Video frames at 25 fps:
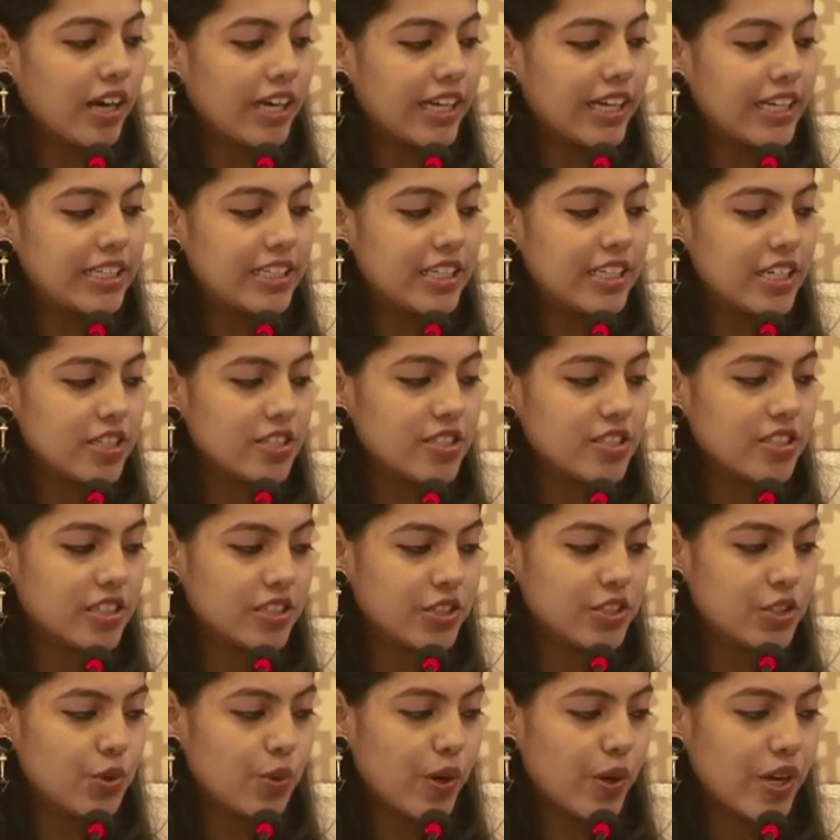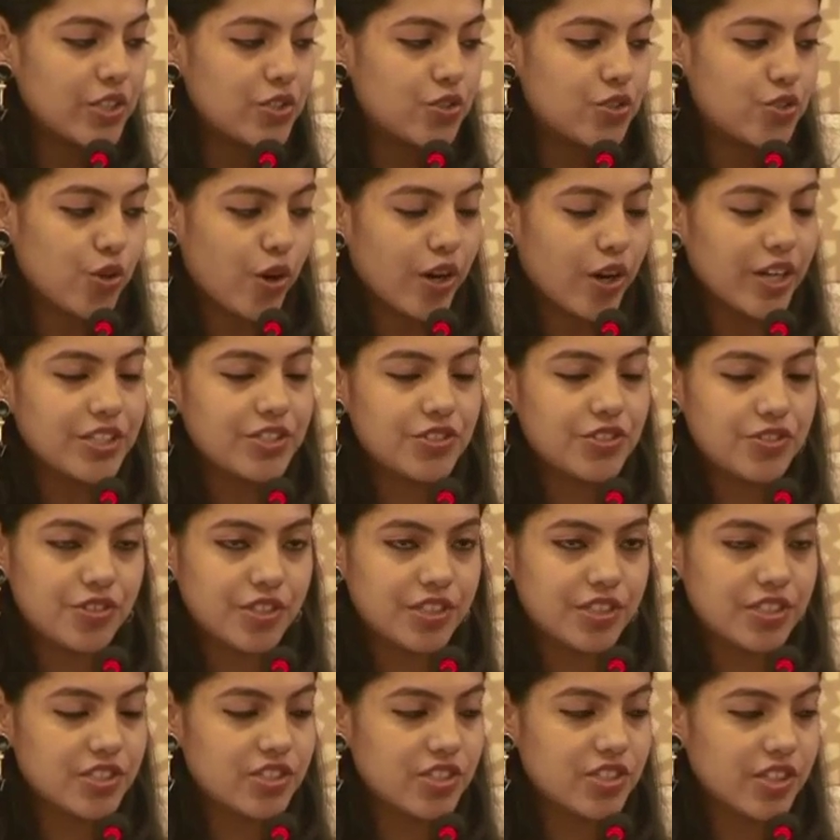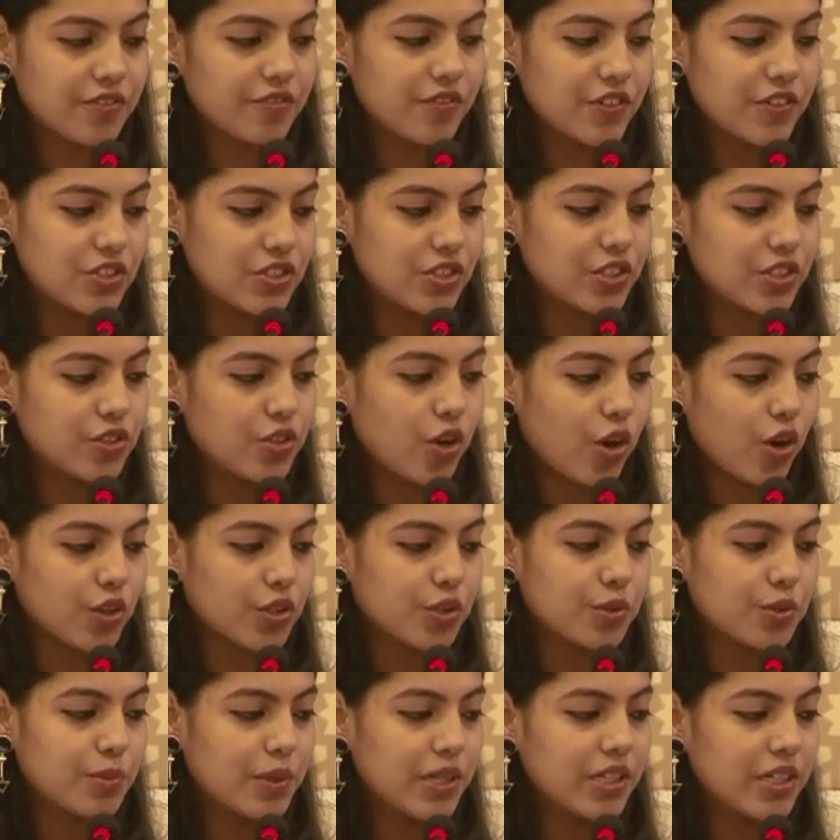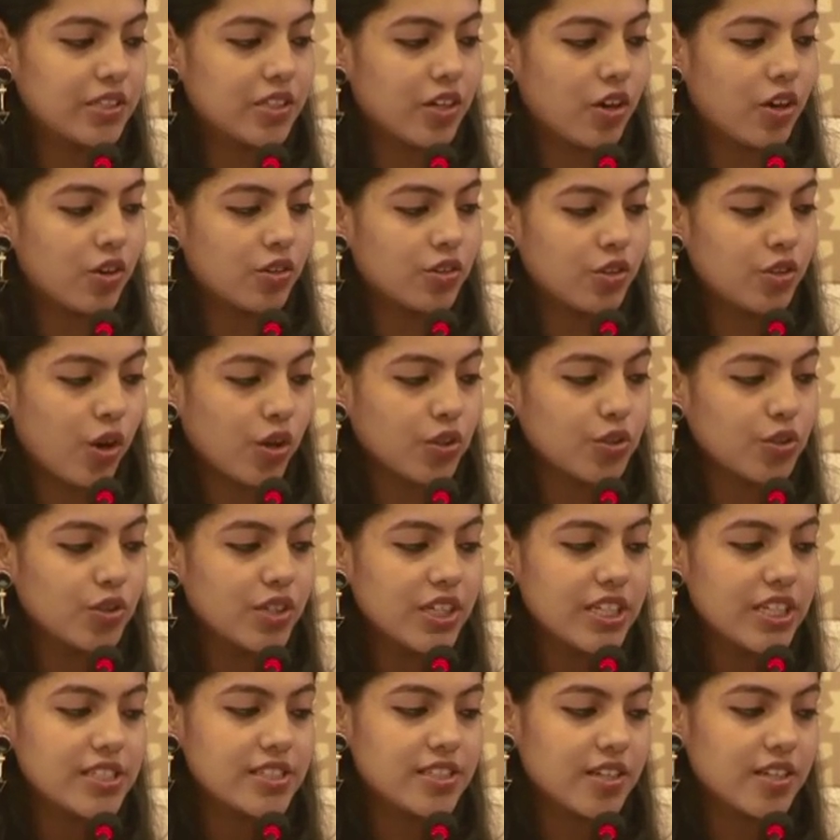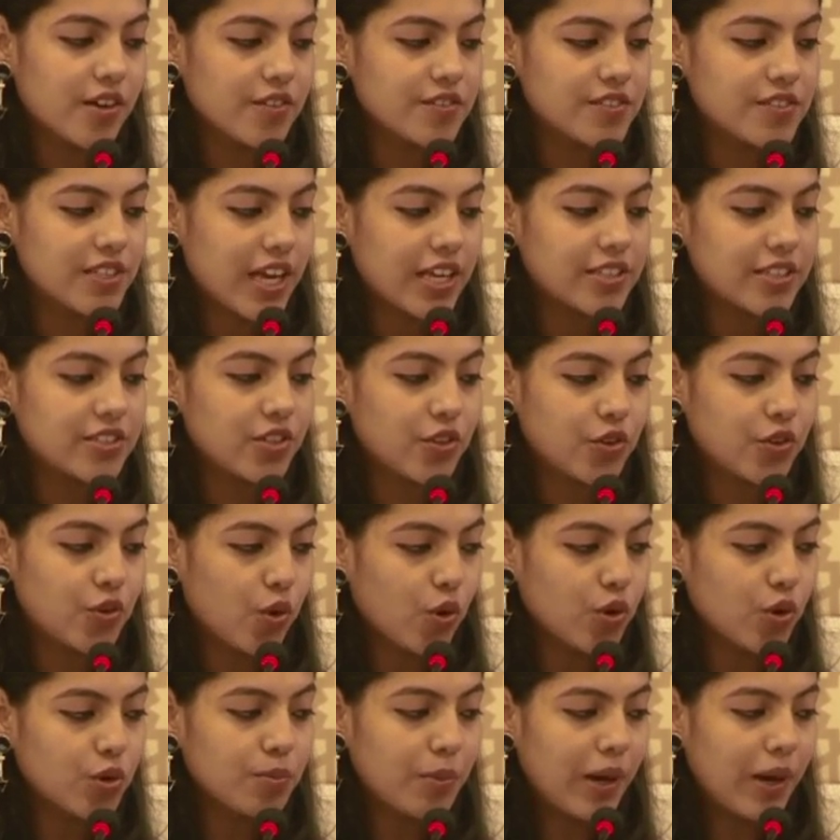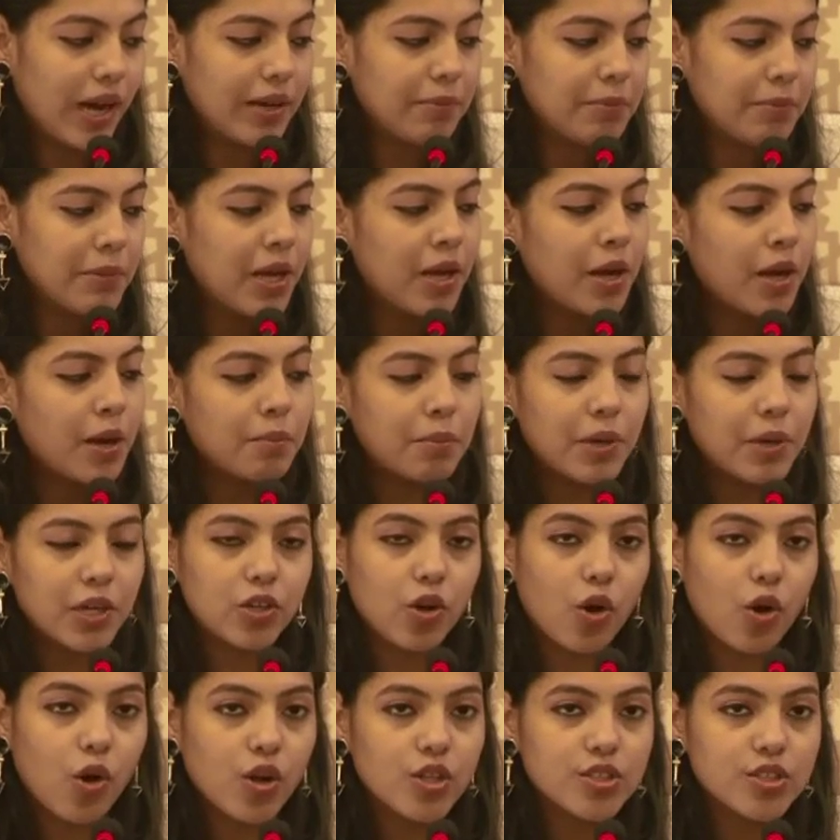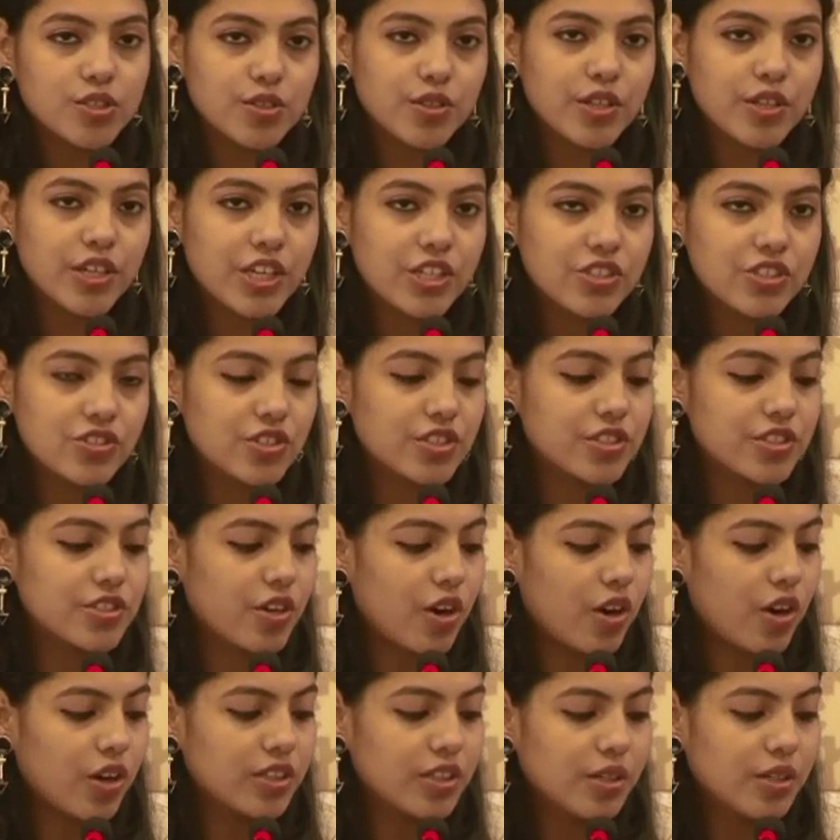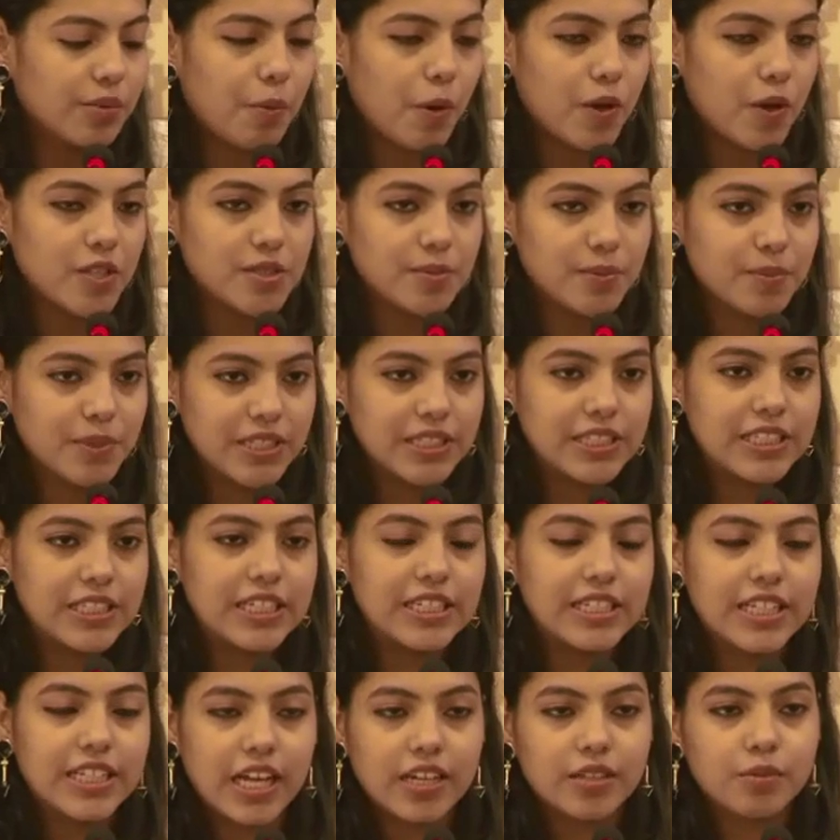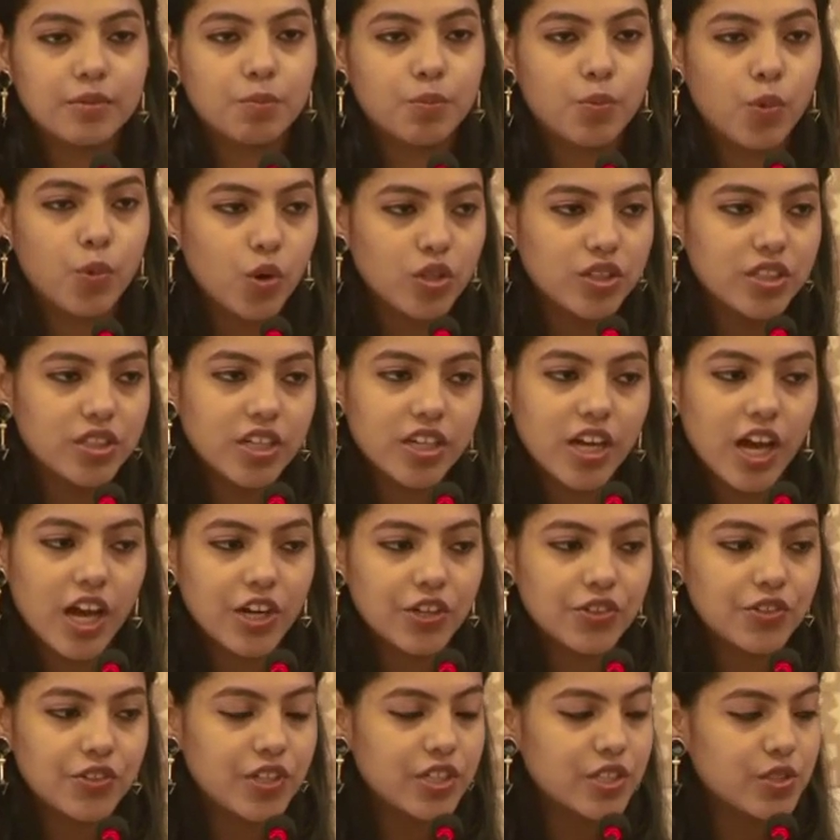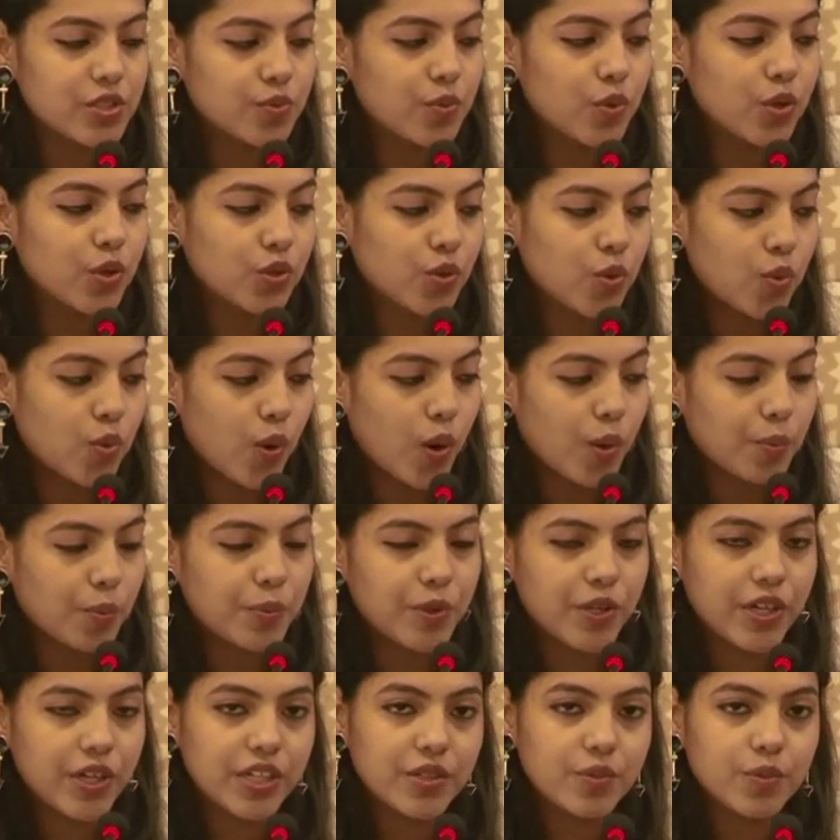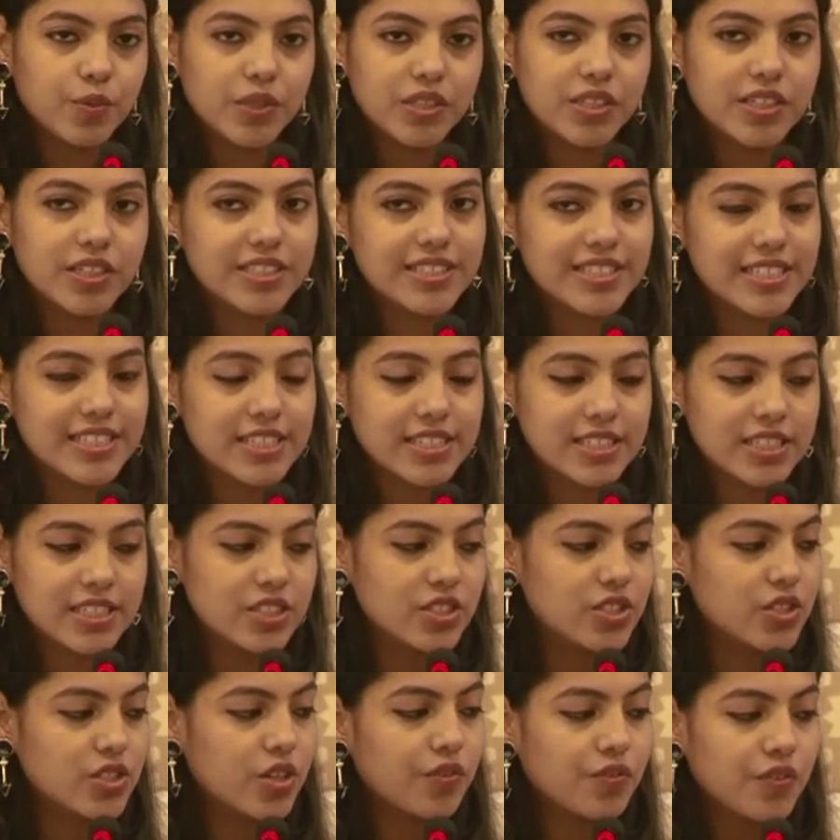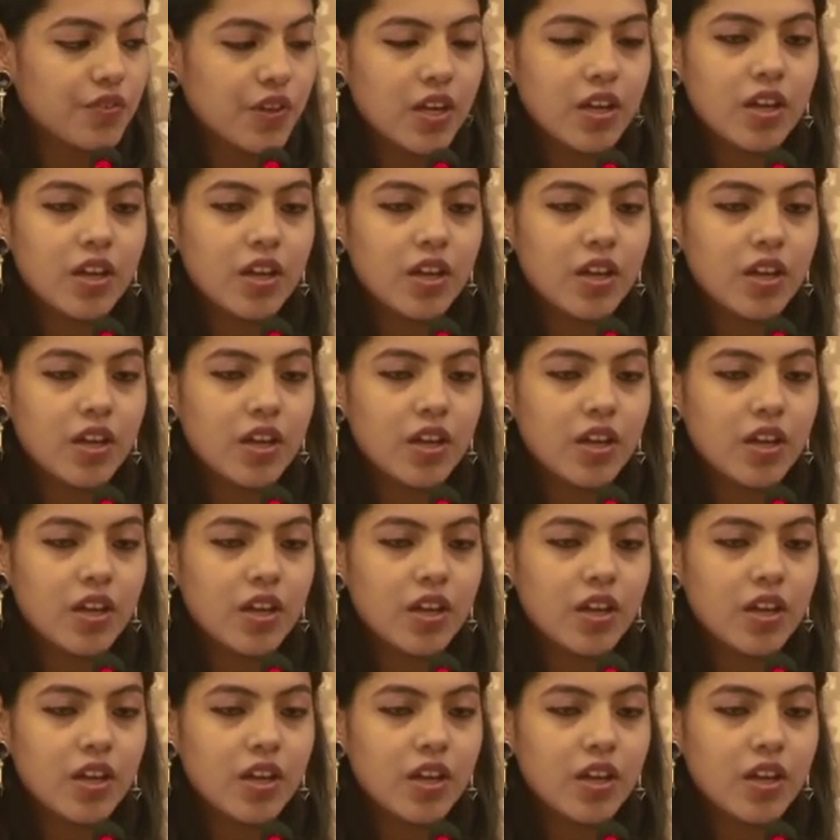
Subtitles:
India's US Joint Strategic Vision document not only serves as a roadmap, but also hinges on the possibility that both the countries would cooperate with the assistance of